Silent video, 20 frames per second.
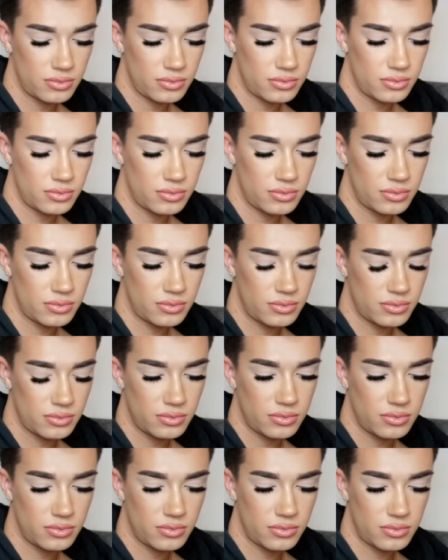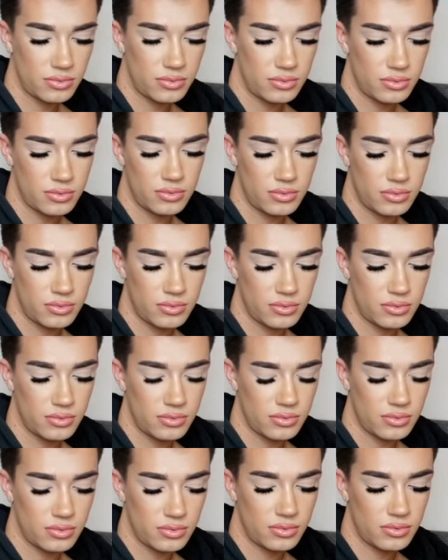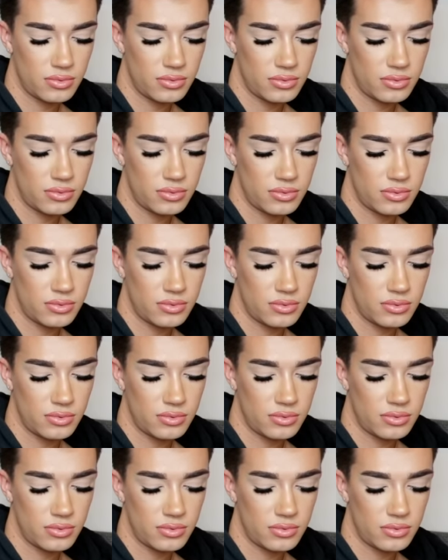The person shown says nothing.